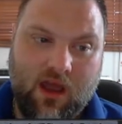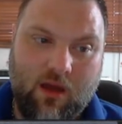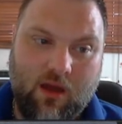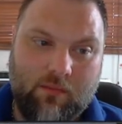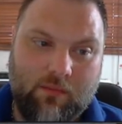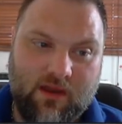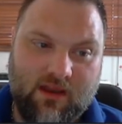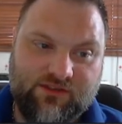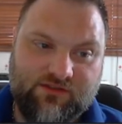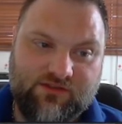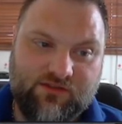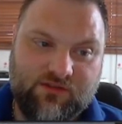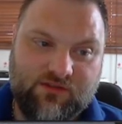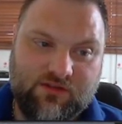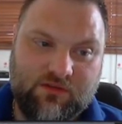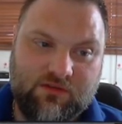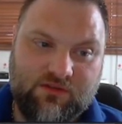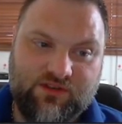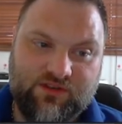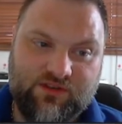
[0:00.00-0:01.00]
is
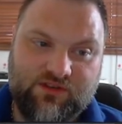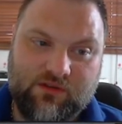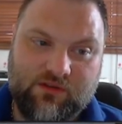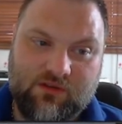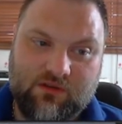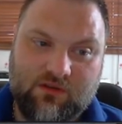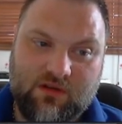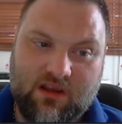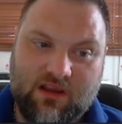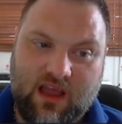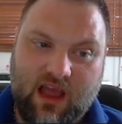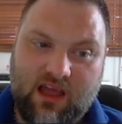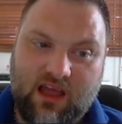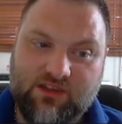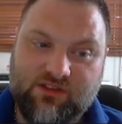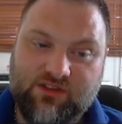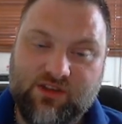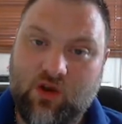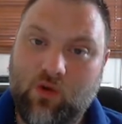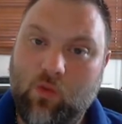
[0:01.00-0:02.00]
just
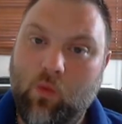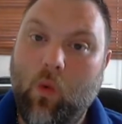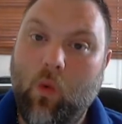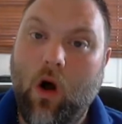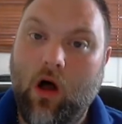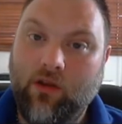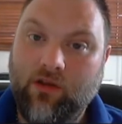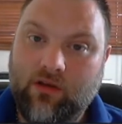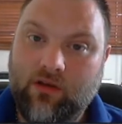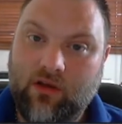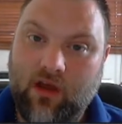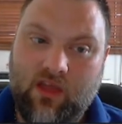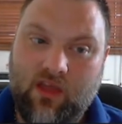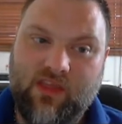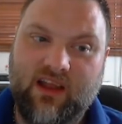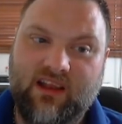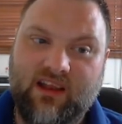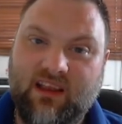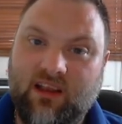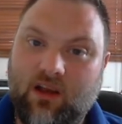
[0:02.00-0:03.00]
do one and
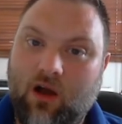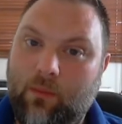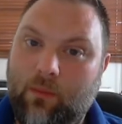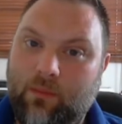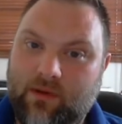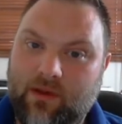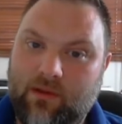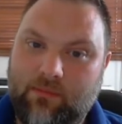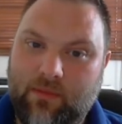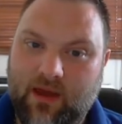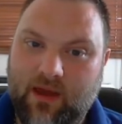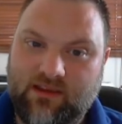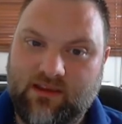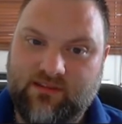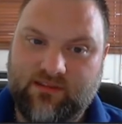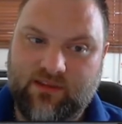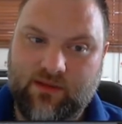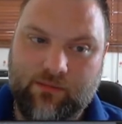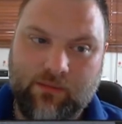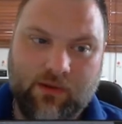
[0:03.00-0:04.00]
then copy and
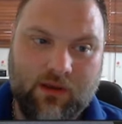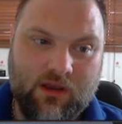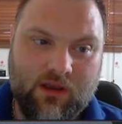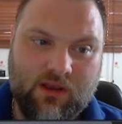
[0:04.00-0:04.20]
paste them.